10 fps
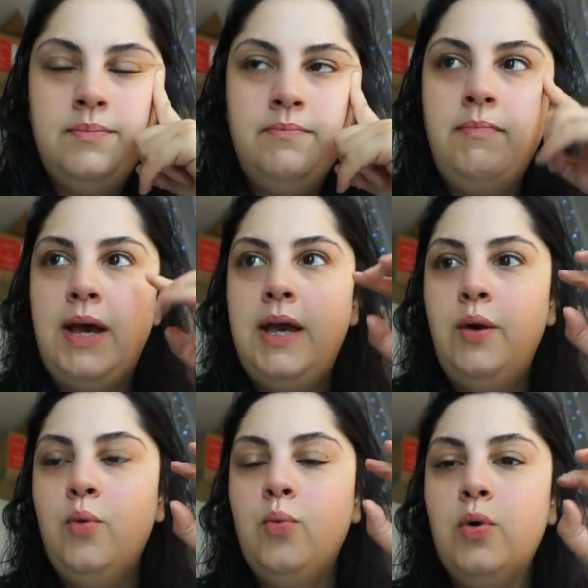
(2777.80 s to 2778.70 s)

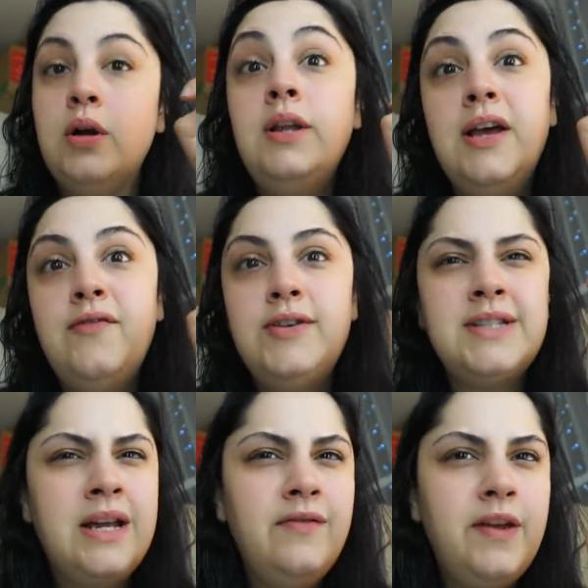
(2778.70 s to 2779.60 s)
my work life
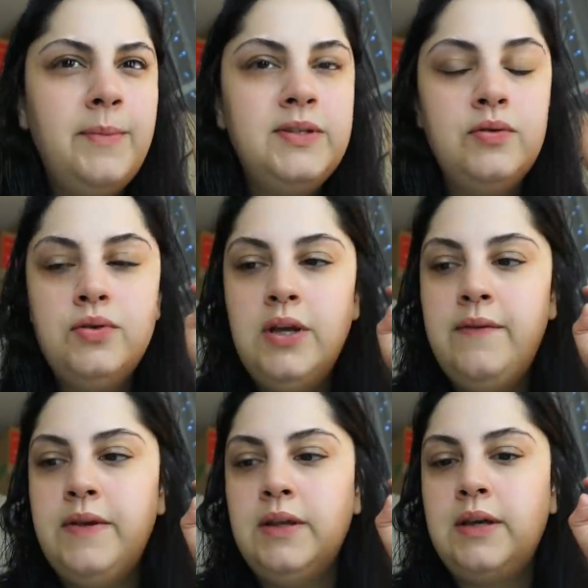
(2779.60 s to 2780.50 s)
is kind of like my social
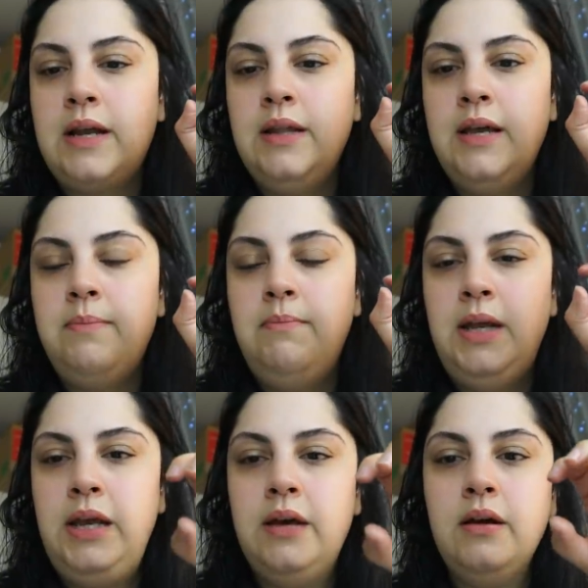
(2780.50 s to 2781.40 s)
life and kind of like
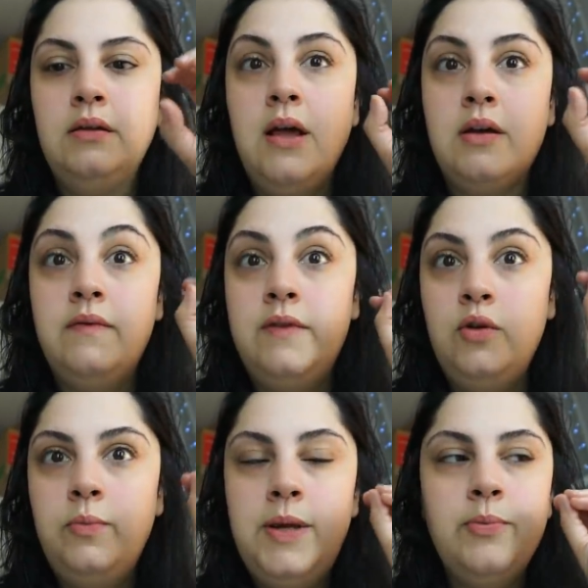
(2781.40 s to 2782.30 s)
meeting a lot of
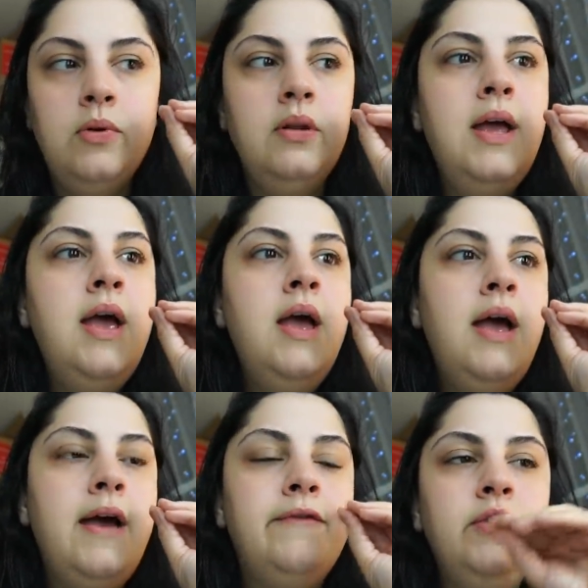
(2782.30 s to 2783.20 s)
new people
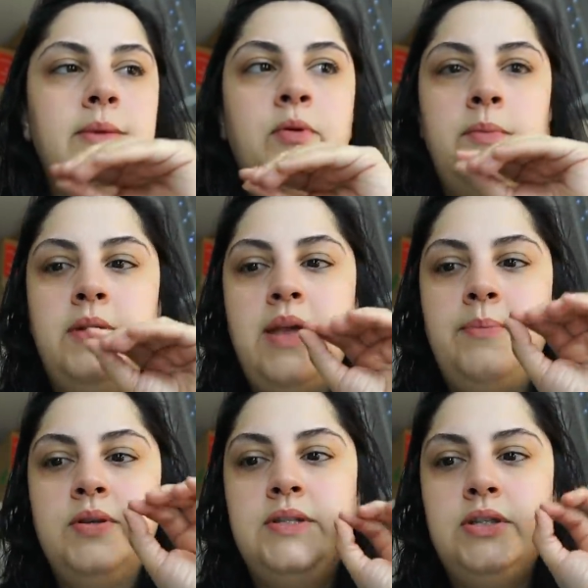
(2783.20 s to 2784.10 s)
have really put me in
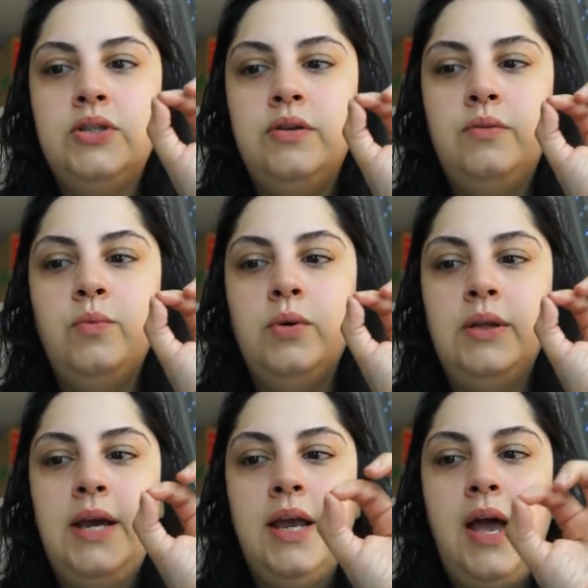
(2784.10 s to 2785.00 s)
that position where
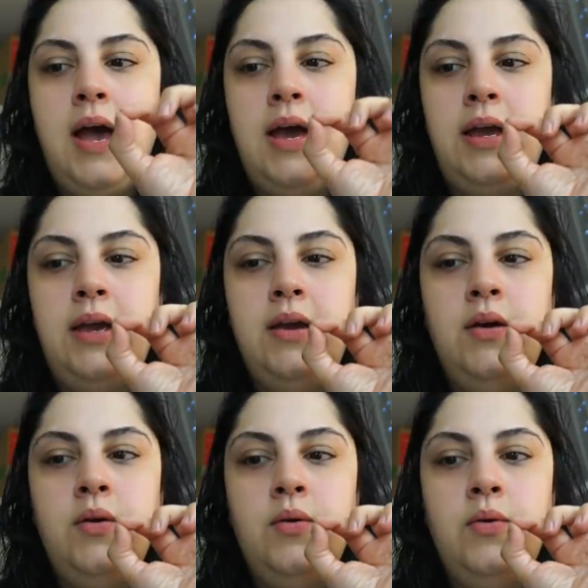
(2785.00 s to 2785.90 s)
like I
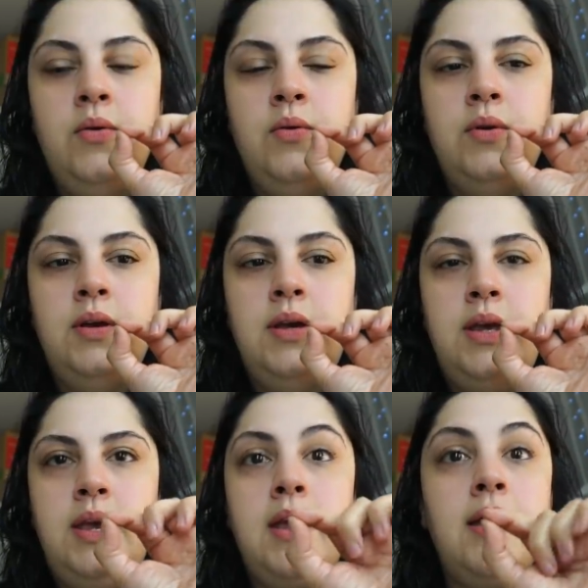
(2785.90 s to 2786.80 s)

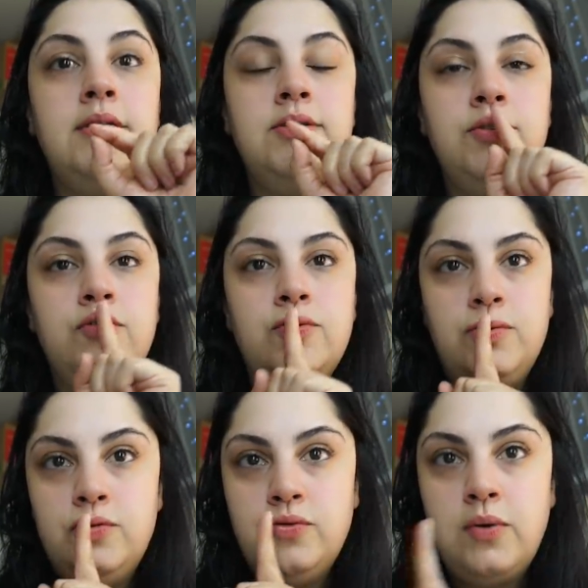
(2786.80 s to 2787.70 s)
can't
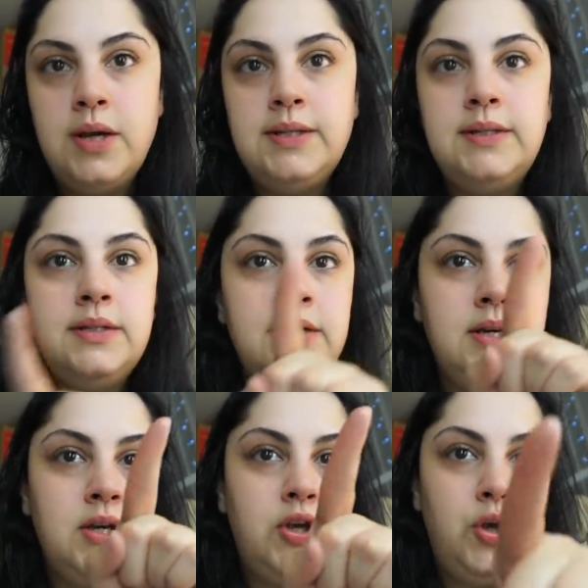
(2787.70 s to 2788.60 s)
trust
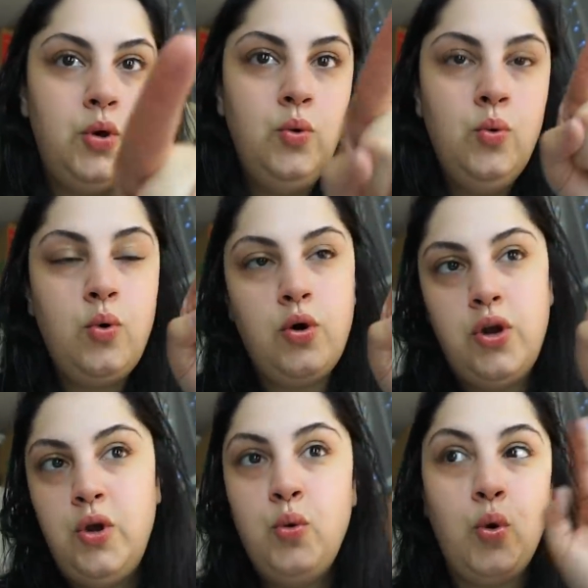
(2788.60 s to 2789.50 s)
you or
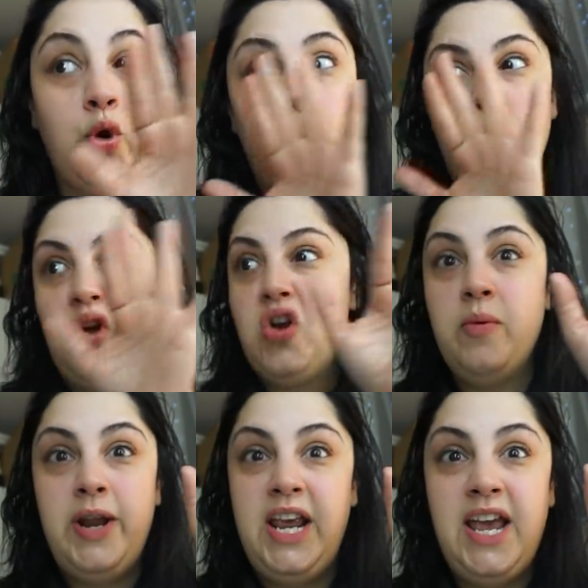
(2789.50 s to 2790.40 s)
you or, or
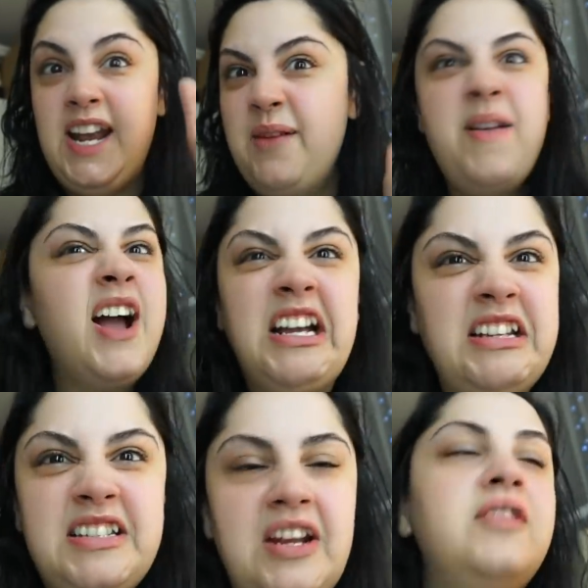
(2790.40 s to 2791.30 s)
nobody and I'm not
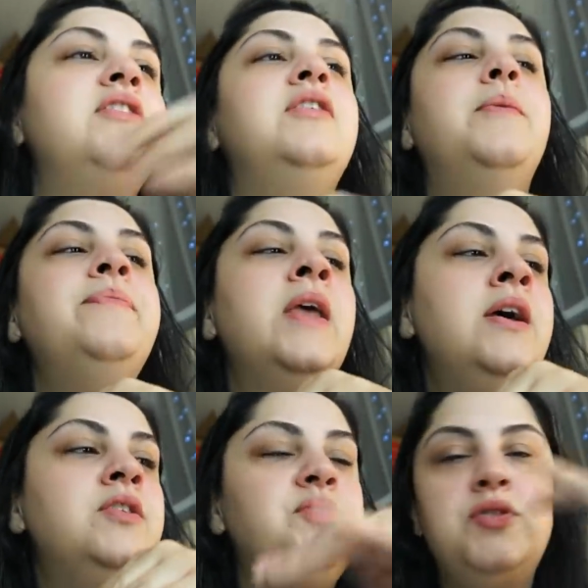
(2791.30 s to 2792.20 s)
gonna say nothing you know
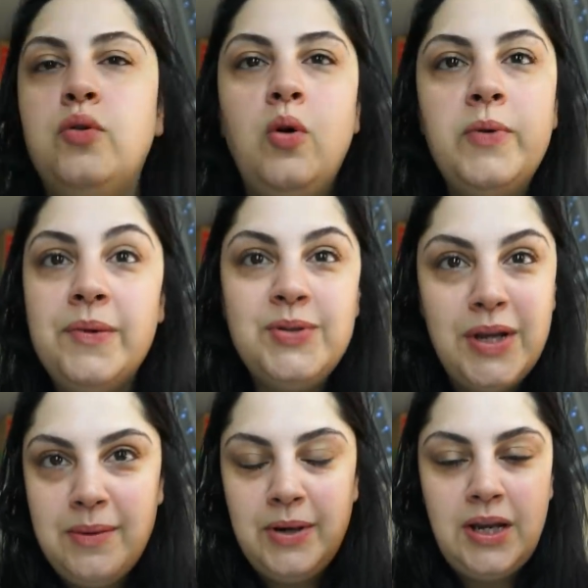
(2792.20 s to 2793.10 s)
so I don't open up to
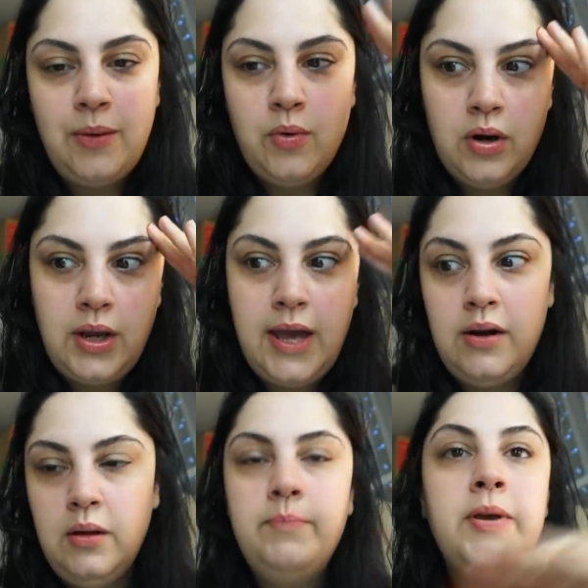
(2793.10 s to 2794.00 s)
anybody at work at
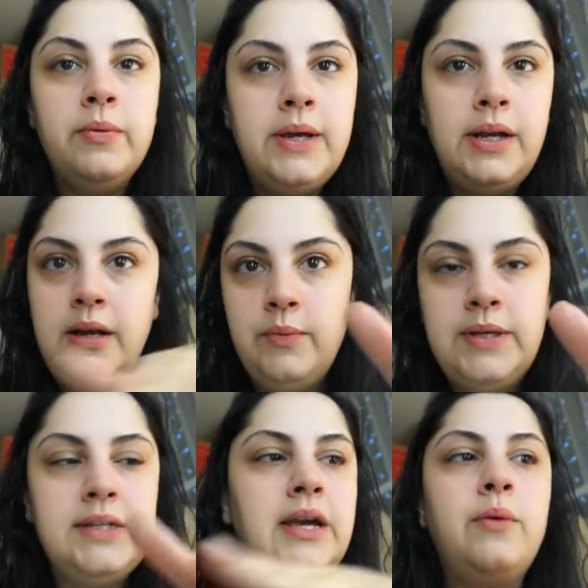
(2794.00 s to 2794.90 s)
all period
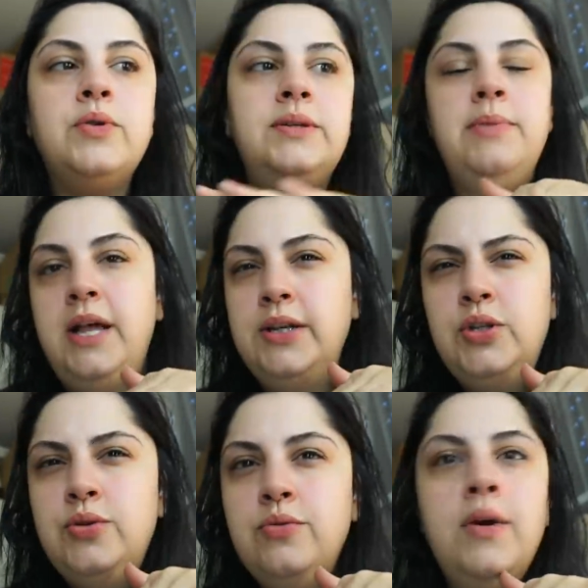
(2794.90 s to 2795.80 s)
anyways like I wasn't planning
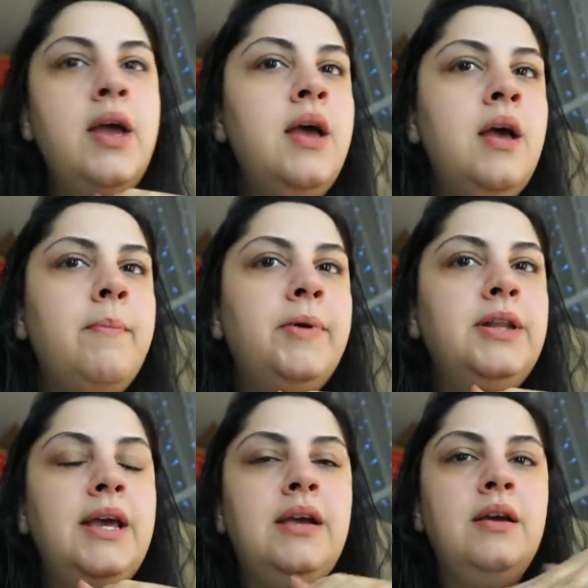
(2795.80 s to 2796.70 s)
to but
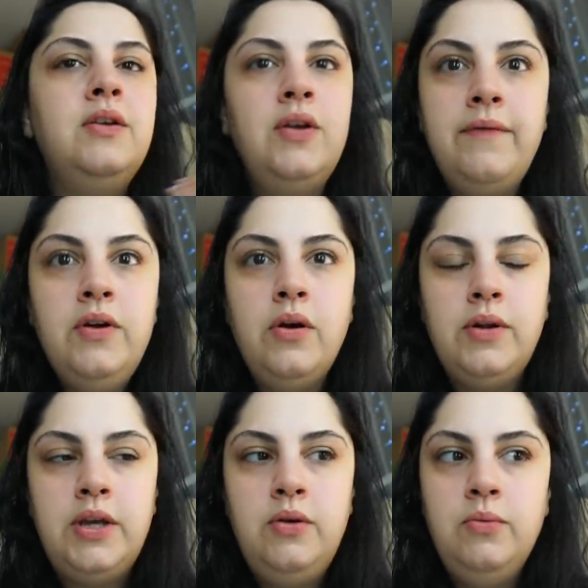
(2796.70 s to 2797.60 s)
like you never know
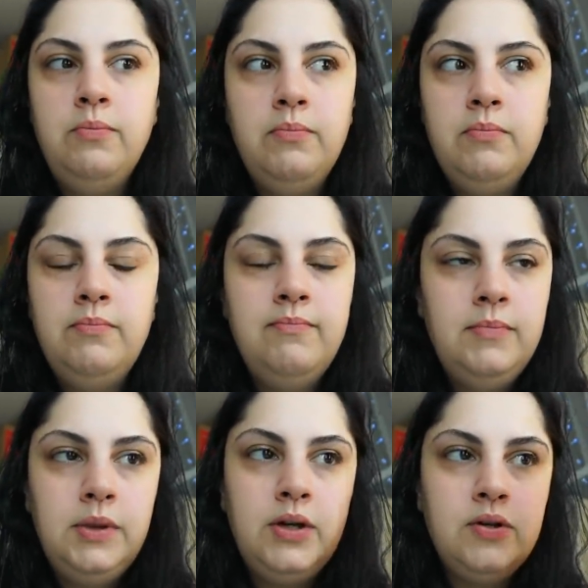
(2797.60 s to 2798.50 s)
like you
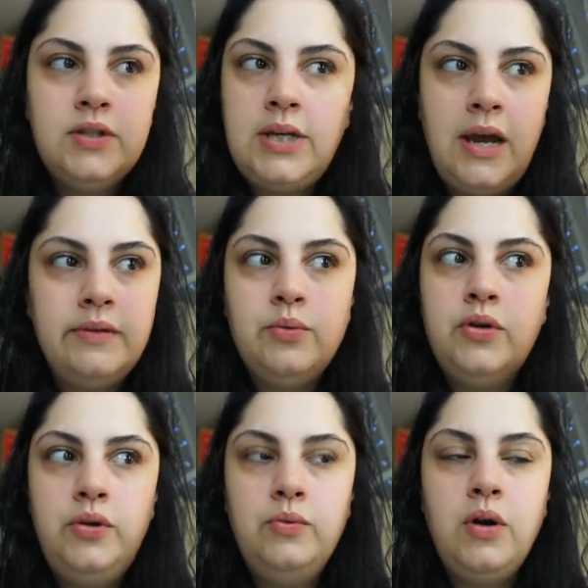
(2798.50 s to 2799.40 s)
there's times where
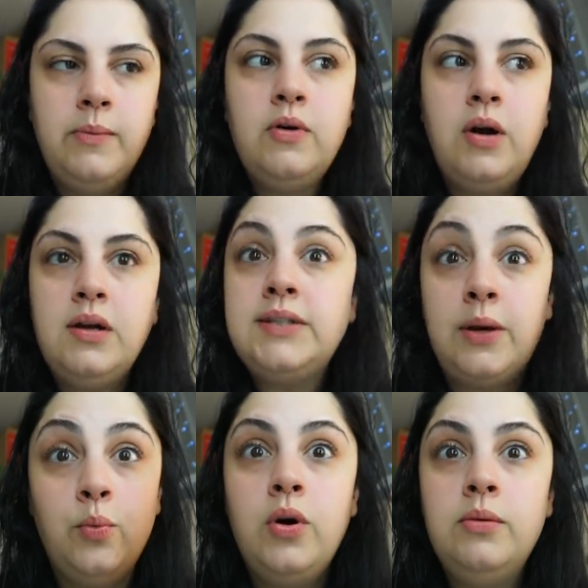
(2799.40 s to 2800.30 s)
you come across
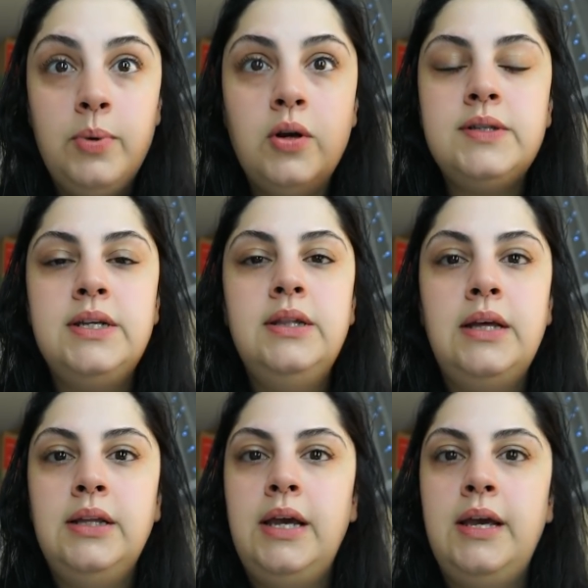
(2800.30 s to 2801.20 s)
that one person
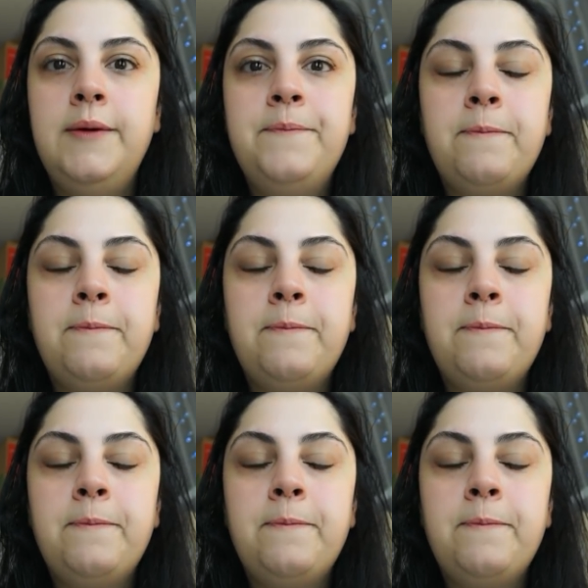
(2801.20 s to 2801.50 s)
that like